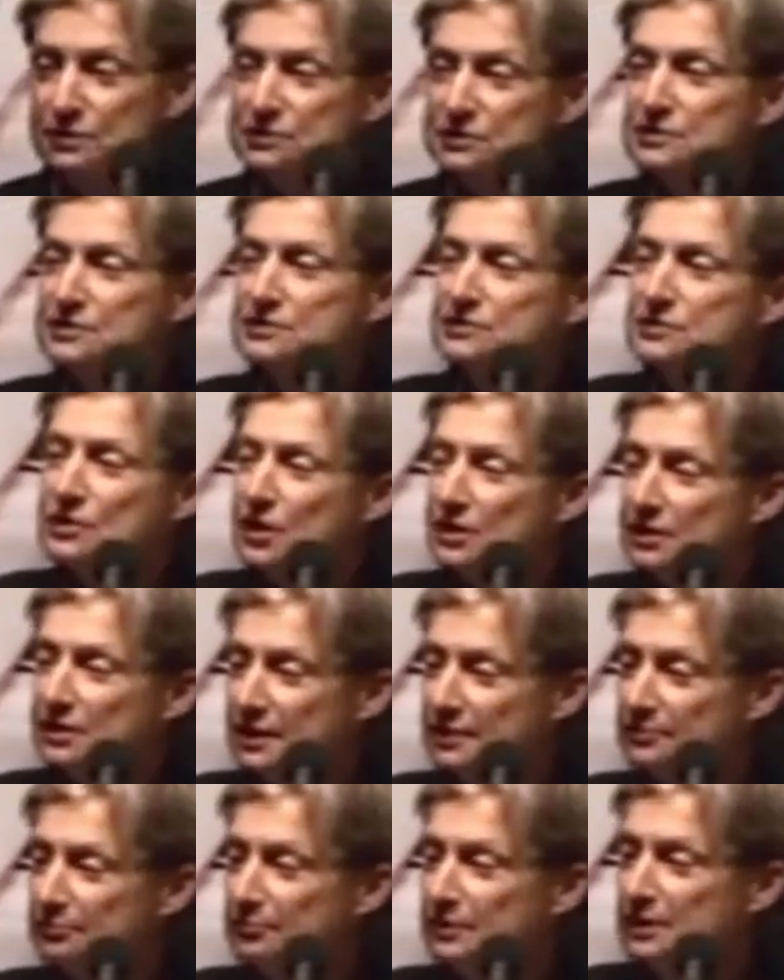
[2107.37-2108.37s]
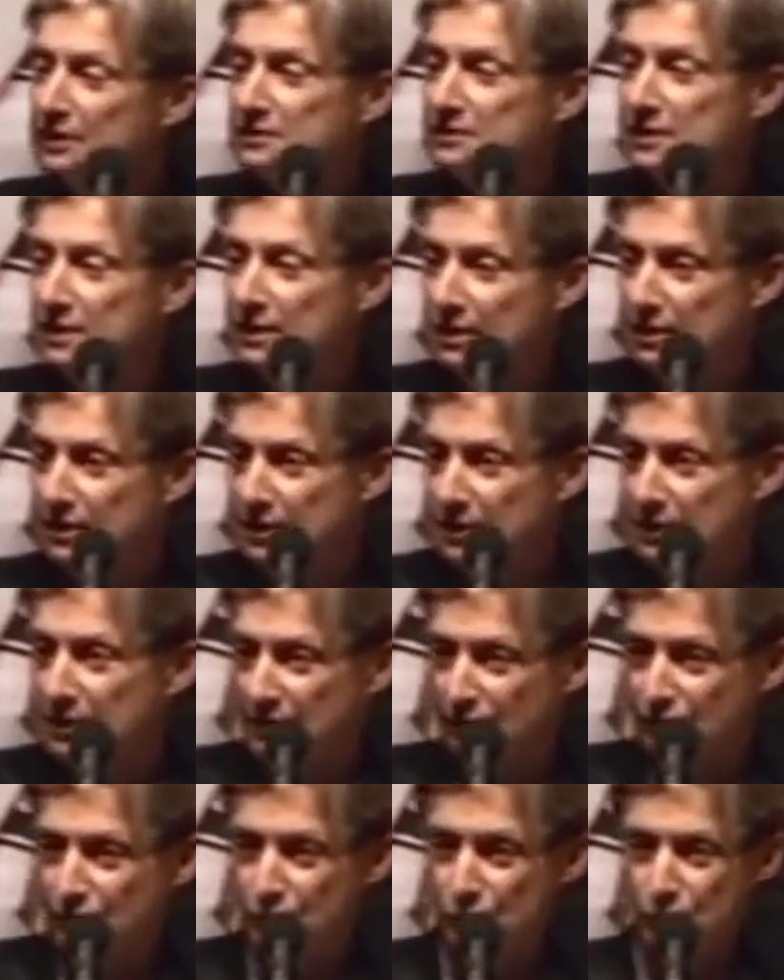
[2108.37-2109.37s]
does not admit
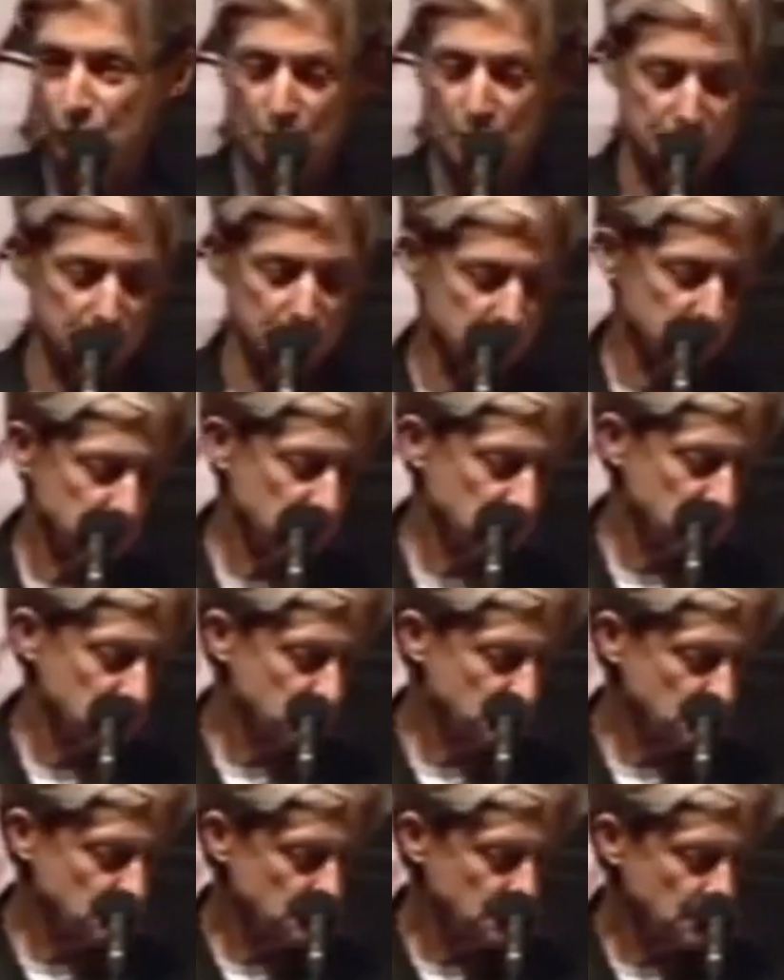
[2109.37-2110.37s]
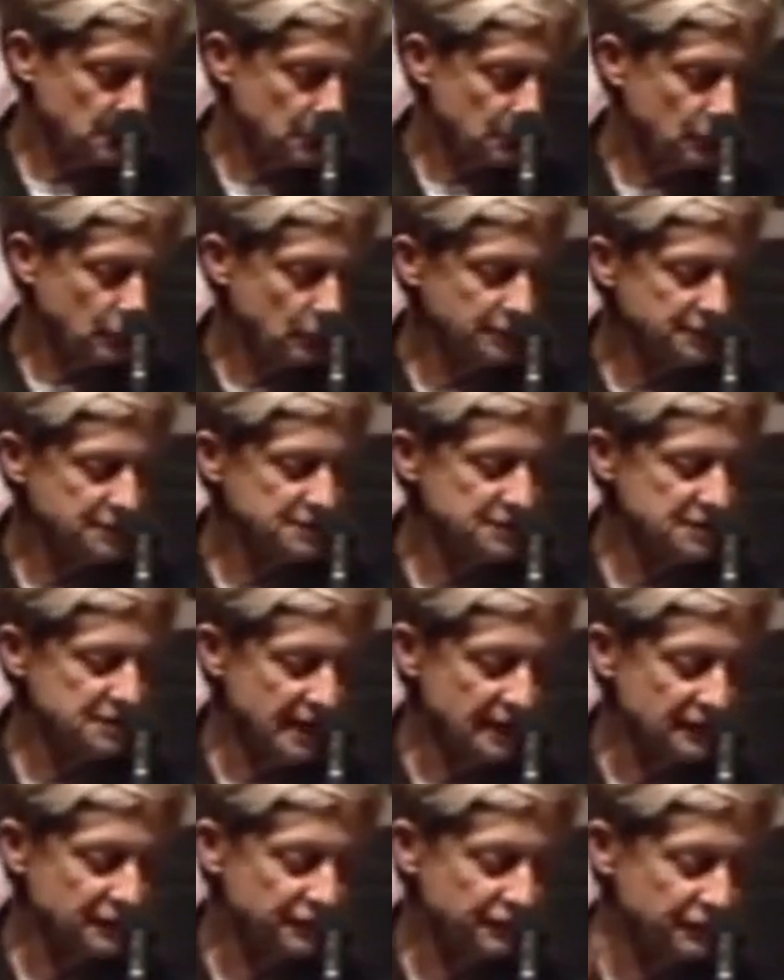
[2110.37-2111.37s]
everyone? What is
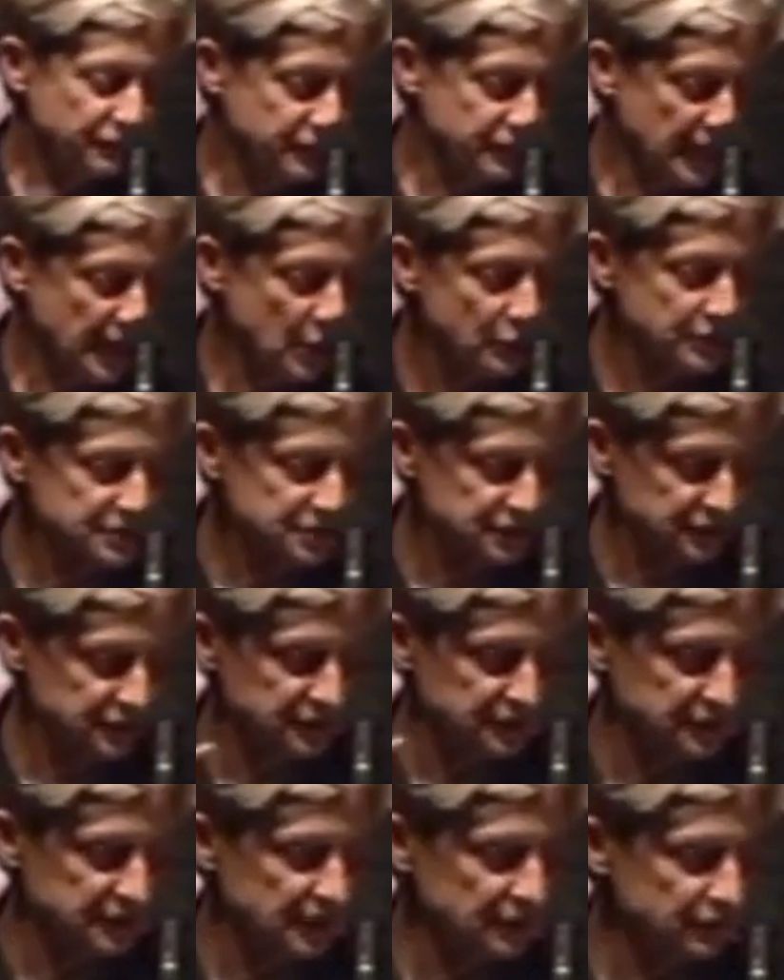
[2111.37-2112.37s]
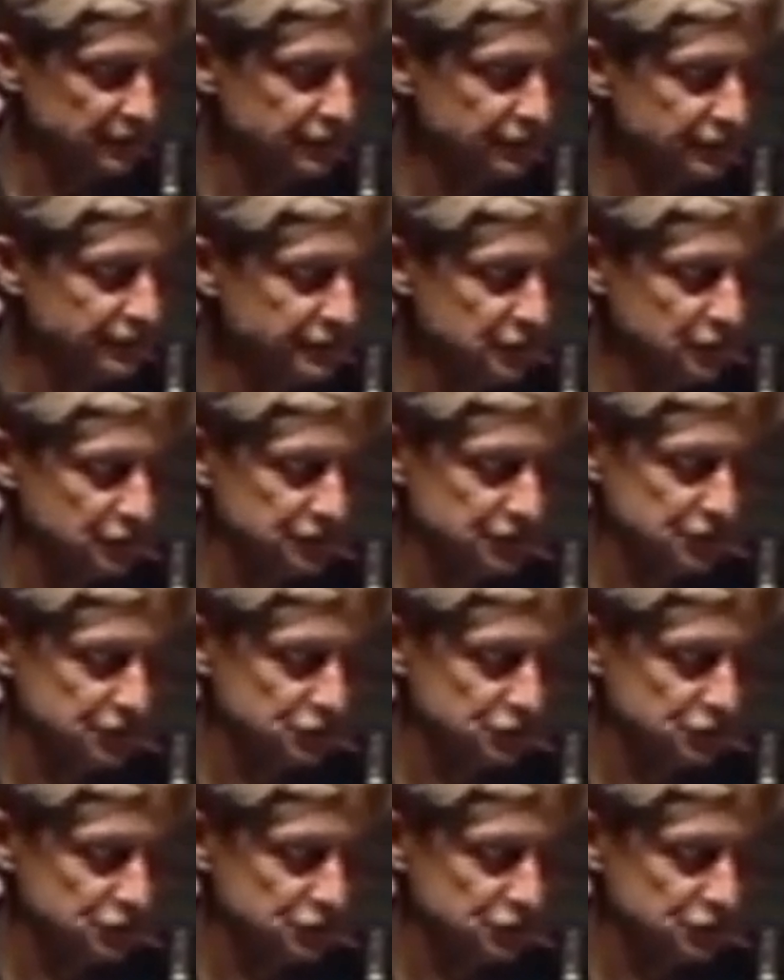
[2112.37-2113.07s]
that? How is it that that field is